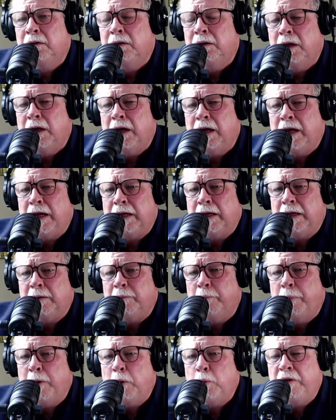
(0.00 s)

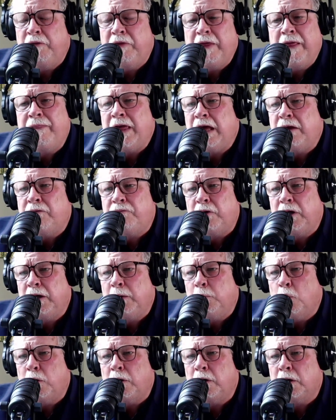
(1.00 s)
But within that
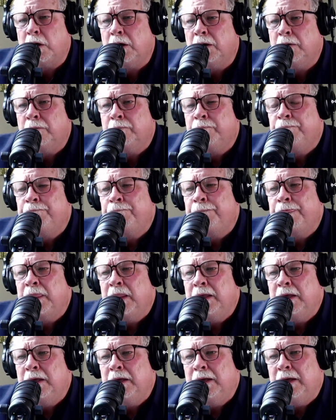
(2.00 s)
framework,
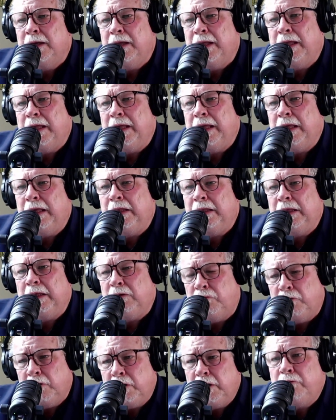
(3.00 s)

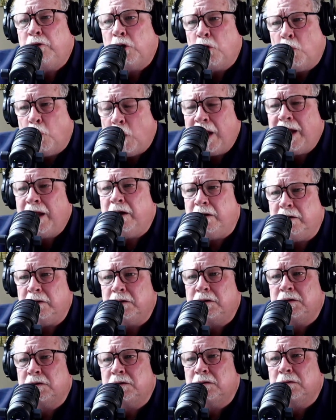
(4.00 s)
it really
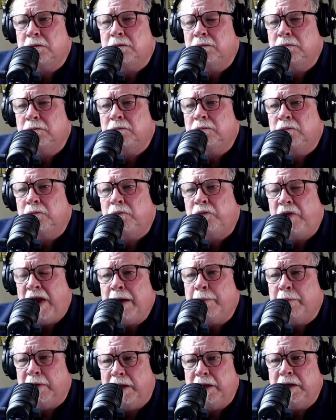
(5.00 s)
requires
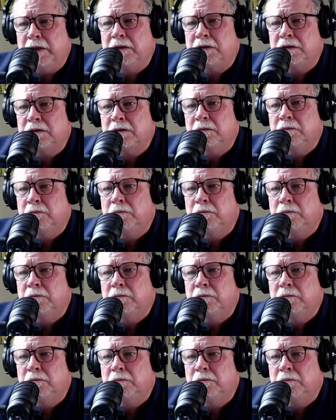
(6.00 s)
families,